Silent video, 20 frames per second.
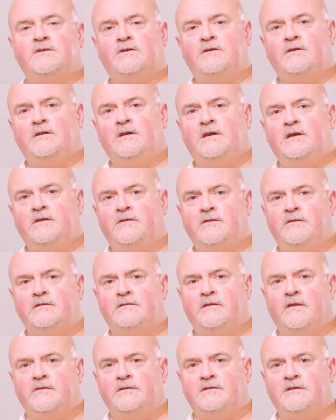certainly
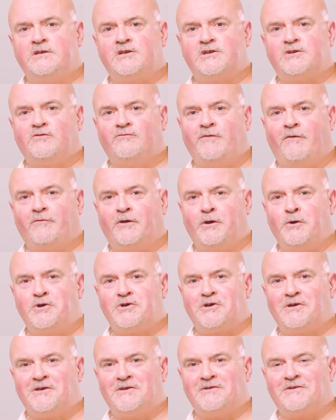the digital
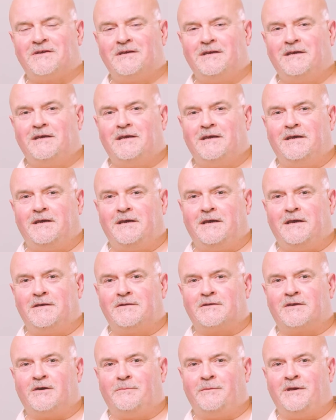revolution
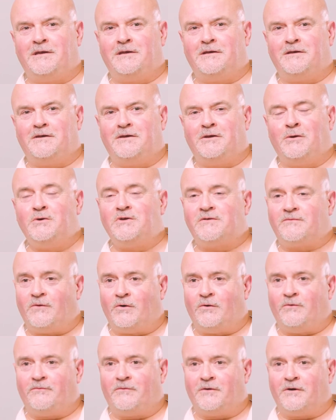has come in
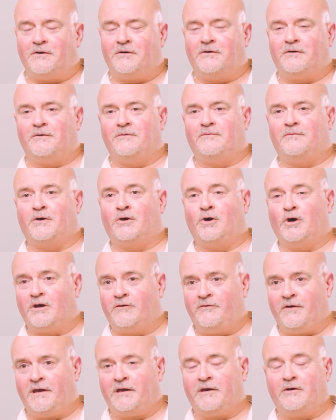useful for
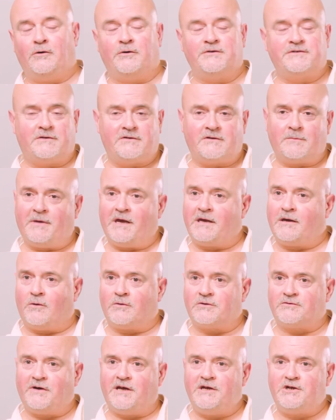colouring and also to make
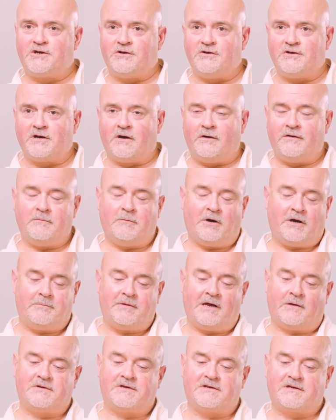alterations. You might
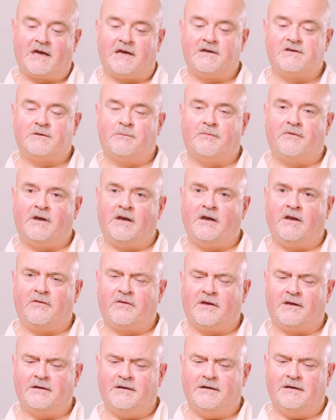be able to scan something in and
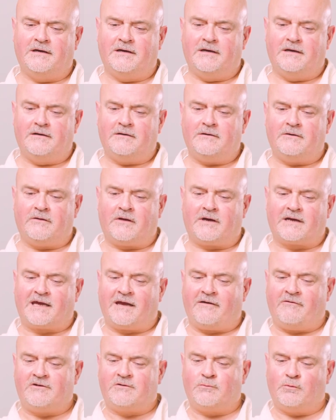think, well, that
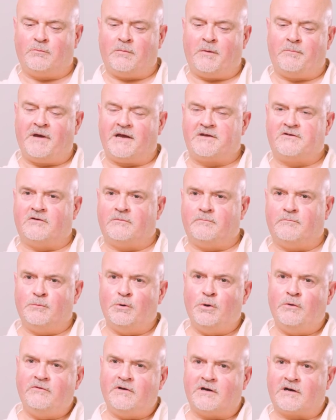character would be better
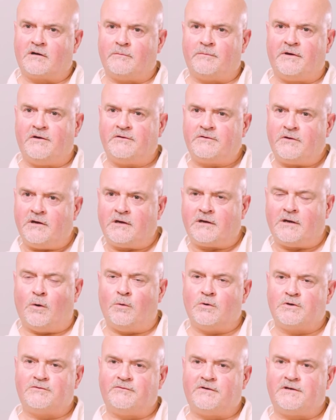moved a little bit, so you can
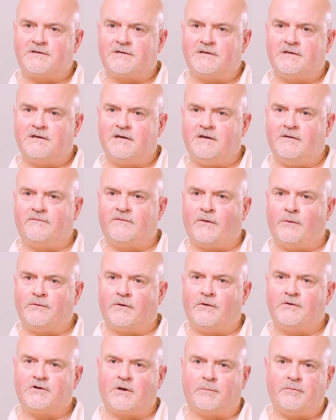alter it in
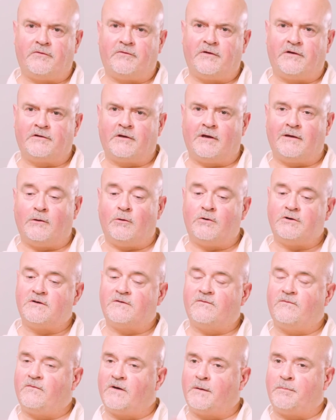Photoshop and things like that, or
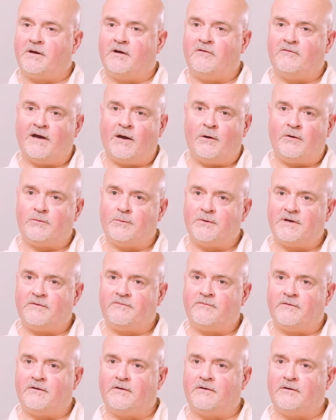just flip it around to a
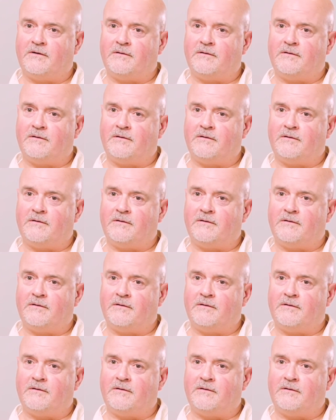different,